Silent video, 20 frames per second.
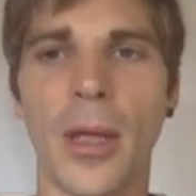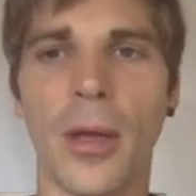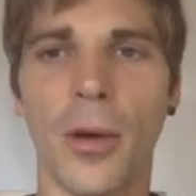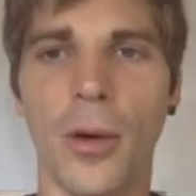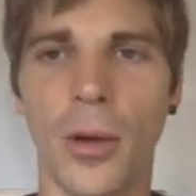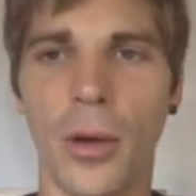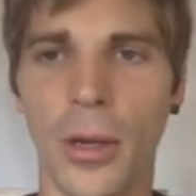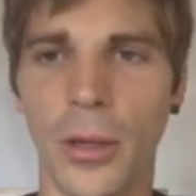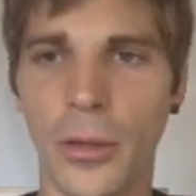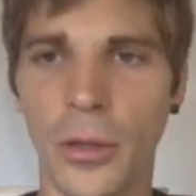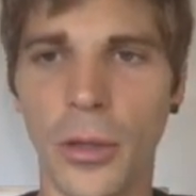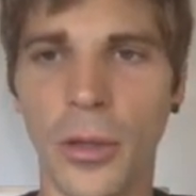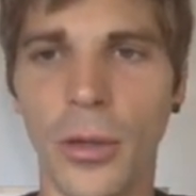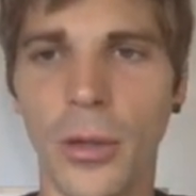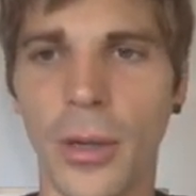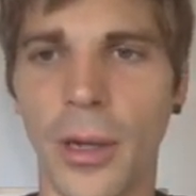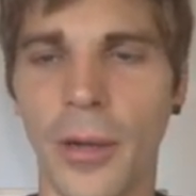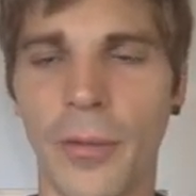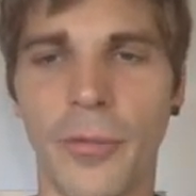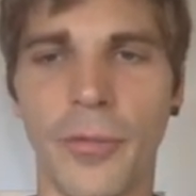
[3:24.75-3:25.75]
or a
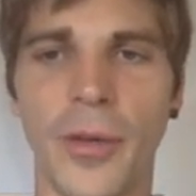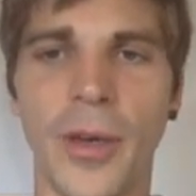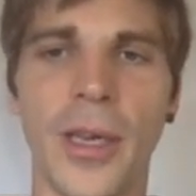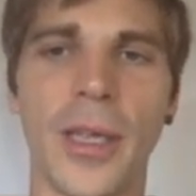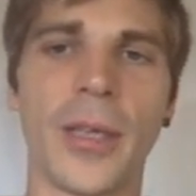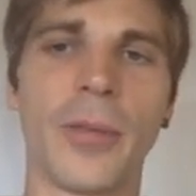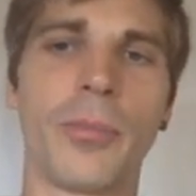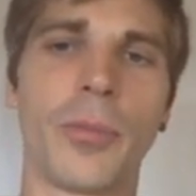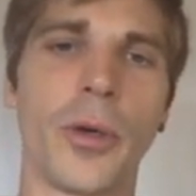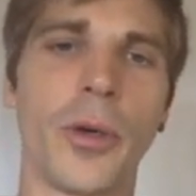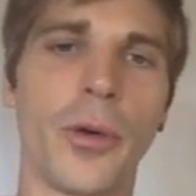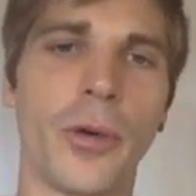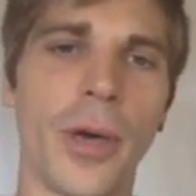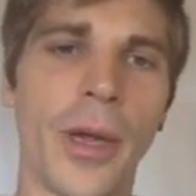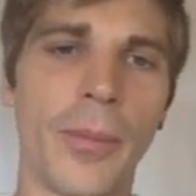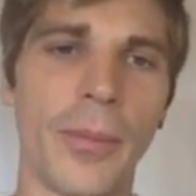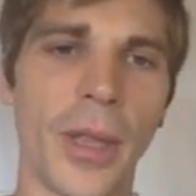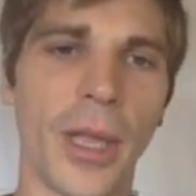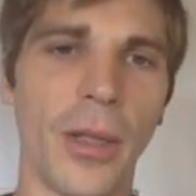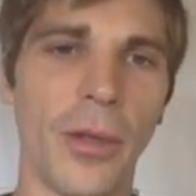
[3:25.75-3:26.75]
new affiliate
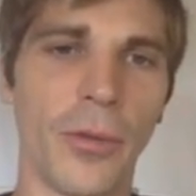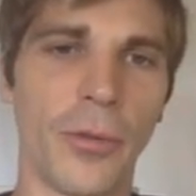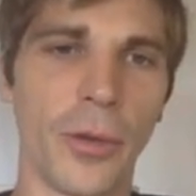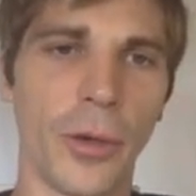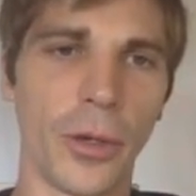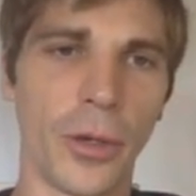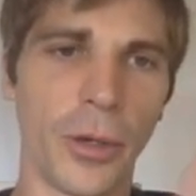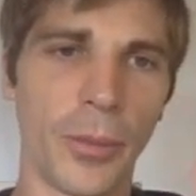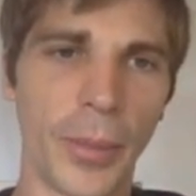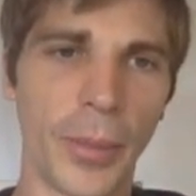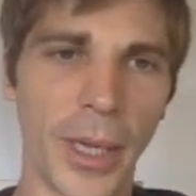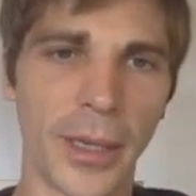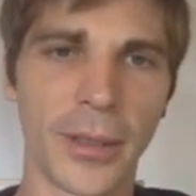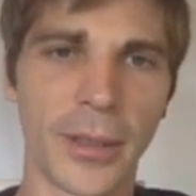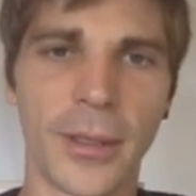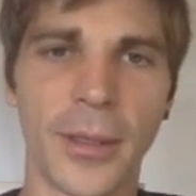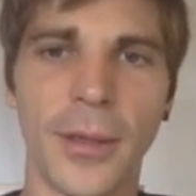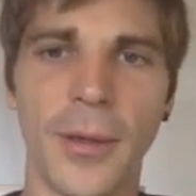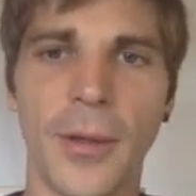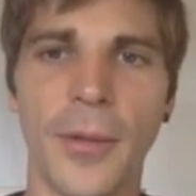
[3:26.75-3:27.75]
program that you've heard
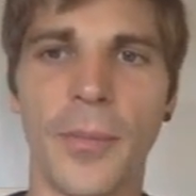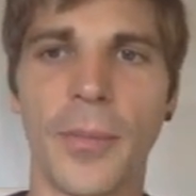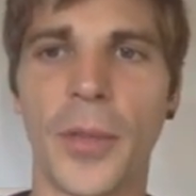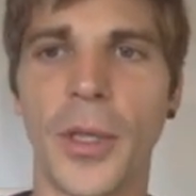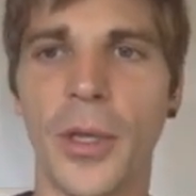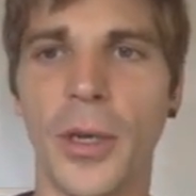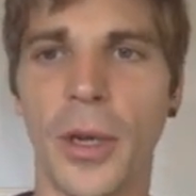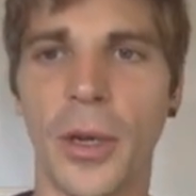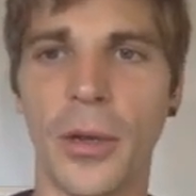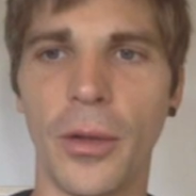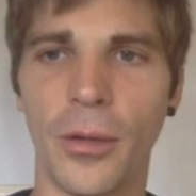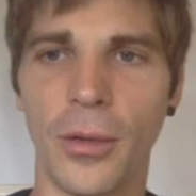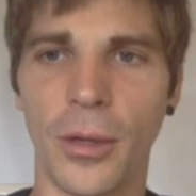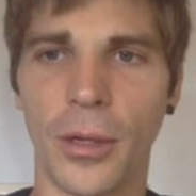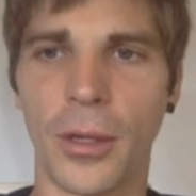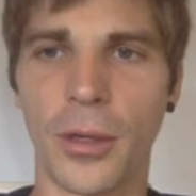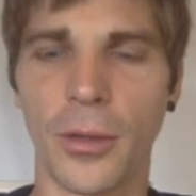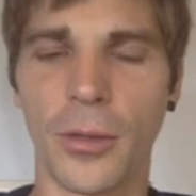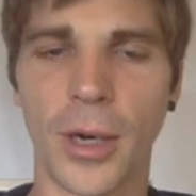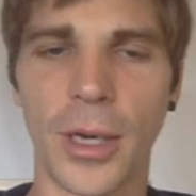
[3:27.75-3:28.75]
about,
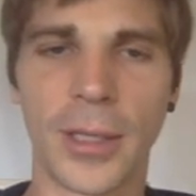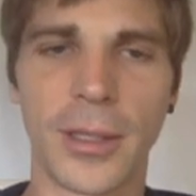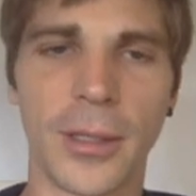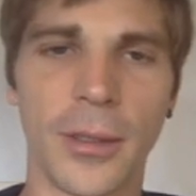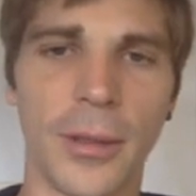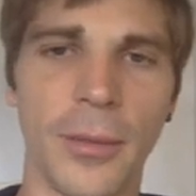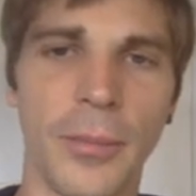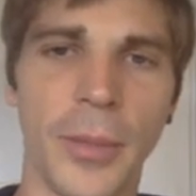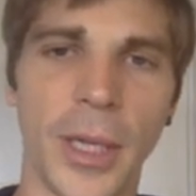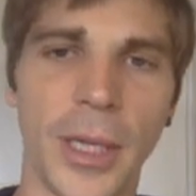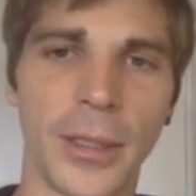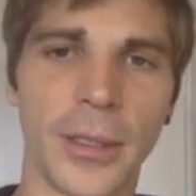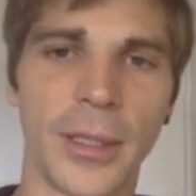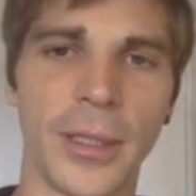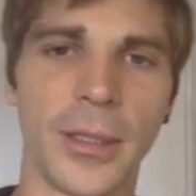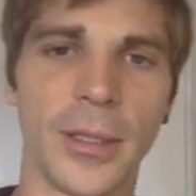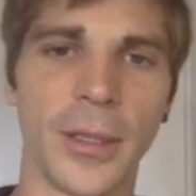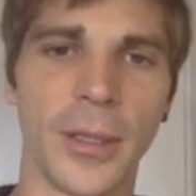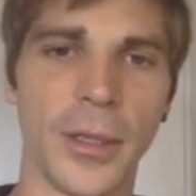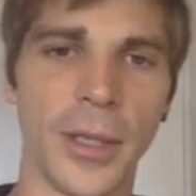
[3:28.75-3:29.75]
you can write about
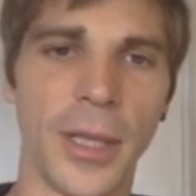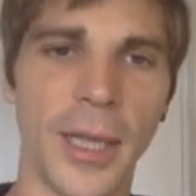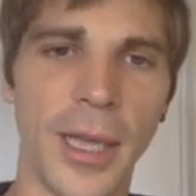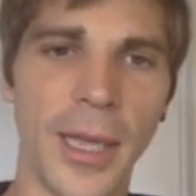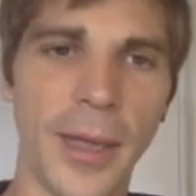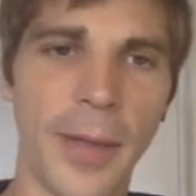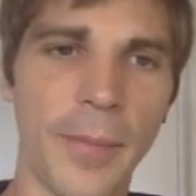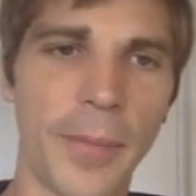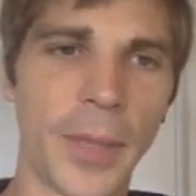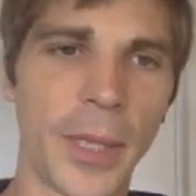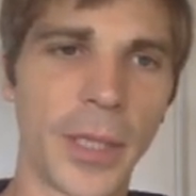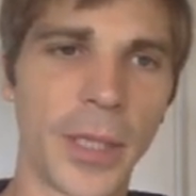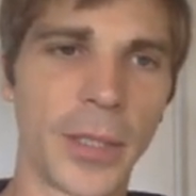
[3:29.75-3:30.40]
it on here.